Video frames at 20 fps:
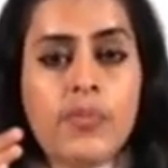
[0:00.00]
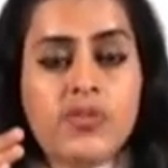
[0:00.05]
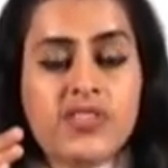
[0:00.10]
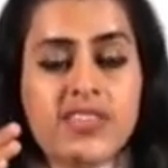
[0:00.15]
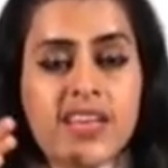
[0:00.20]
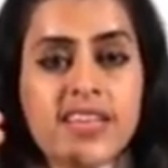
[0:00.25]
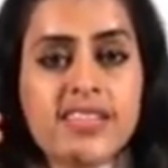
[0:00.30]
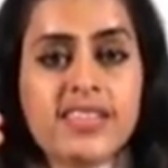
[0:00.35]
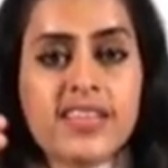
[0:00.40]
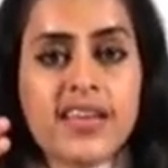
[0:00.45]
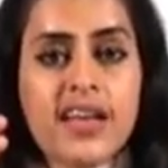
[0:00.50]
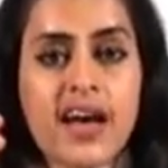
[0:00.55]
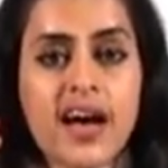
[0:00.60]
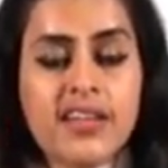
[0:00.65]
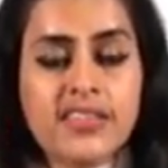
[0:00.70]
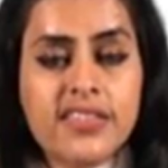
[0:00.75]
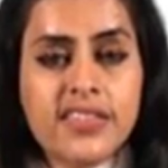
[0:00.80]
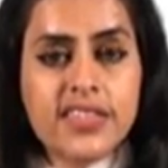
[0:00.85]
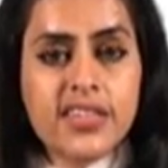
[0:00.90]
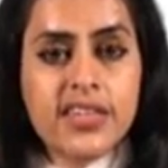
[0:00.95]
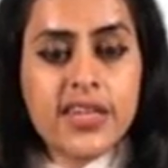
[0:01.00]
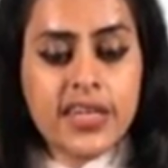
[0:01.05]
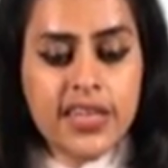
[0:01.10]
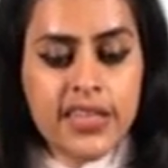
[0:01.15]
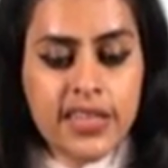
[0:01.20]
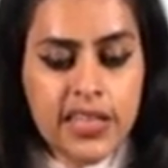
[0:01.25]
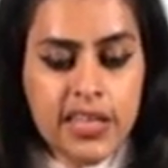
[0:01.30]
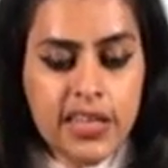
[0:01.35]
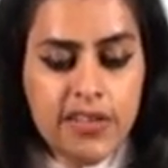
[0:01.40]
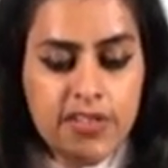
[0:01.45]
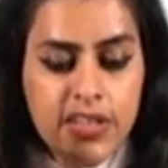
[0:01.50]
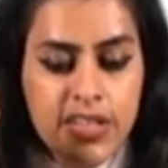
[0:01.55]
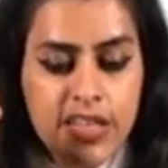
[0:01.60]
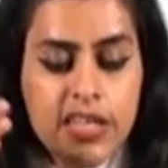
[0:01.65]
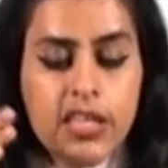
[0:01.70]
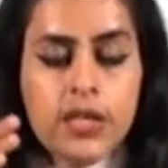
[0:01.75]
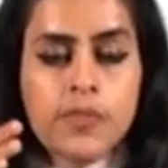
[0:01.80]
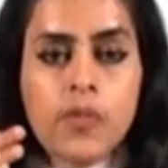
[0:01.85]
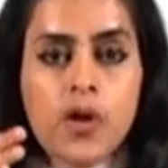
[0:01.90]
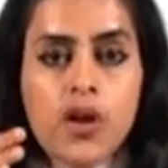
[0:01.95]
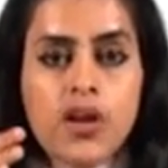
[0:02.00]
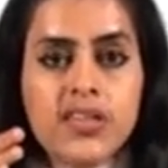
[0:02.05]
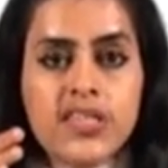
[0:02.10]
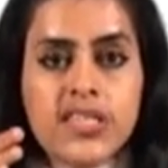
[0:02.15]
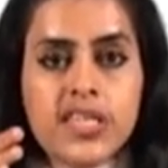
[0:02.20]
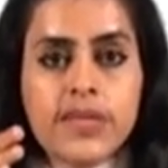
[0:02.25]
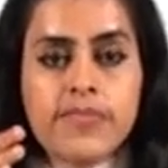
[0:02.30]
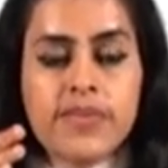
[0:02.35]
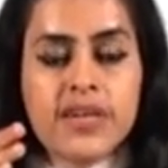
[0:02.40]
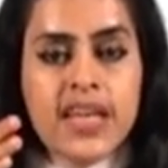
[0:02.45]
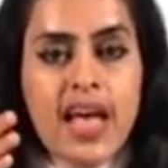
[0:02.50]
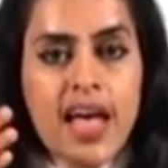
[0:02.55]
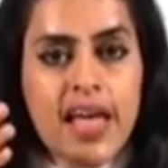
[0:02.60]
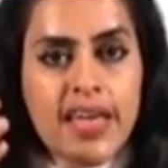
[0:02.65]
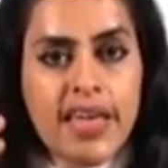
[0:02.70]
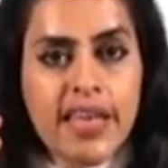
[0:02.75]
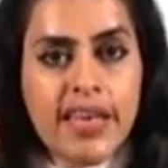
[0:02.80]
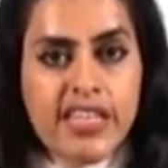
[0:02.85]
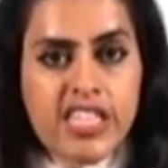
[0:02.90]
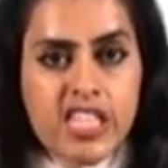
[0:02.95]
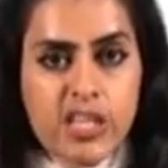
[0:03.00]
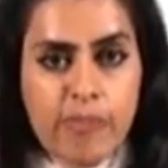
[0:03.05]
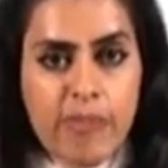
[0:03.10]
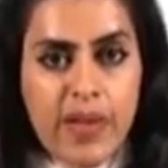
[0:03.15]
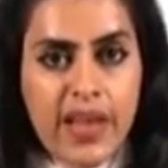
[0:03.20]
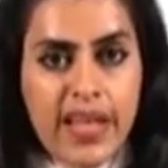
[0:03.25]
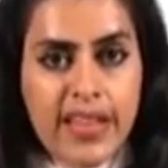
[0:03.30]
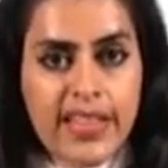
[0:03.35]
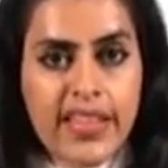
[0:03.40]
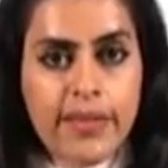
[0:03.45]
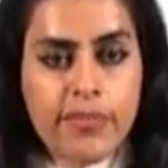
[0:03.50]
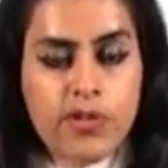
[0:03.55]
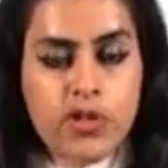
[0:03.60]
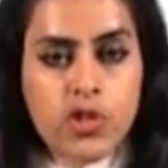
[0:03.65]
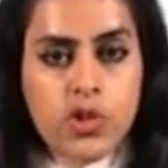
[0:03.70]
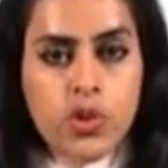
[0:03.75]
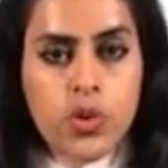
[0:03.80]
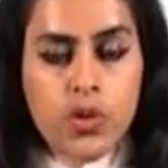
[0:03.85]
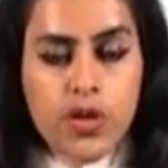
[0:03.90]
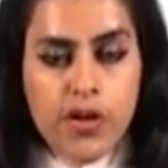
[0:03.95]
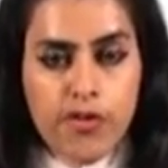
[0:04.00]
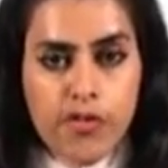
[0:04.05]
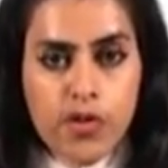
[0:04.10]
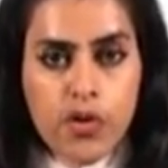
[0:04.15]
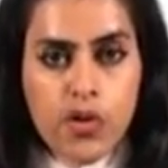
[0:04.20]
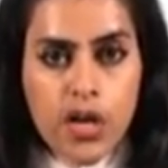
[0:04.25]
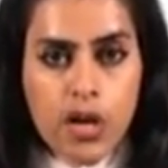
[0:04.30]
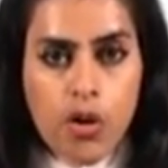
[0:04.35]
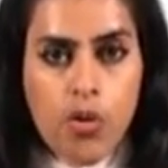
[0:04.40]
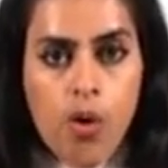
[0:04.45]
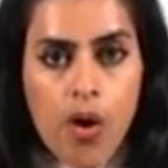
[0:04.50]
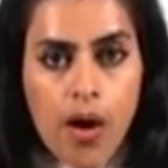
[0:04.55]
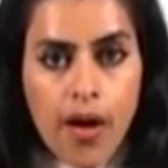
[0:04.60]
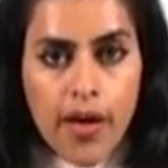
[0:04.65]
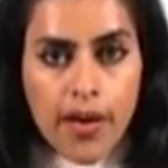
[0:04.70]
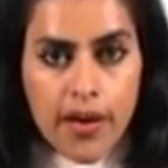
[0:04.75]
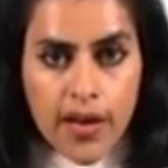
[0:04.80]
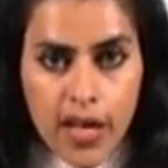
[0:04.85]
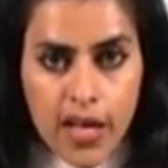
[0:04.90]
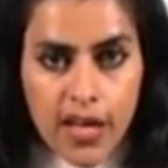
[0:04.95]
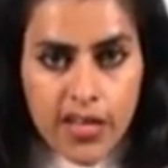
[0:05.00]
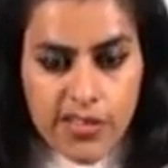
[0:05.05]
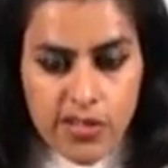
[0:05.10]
possess an answer within the policy, but I can explain them to you if you require.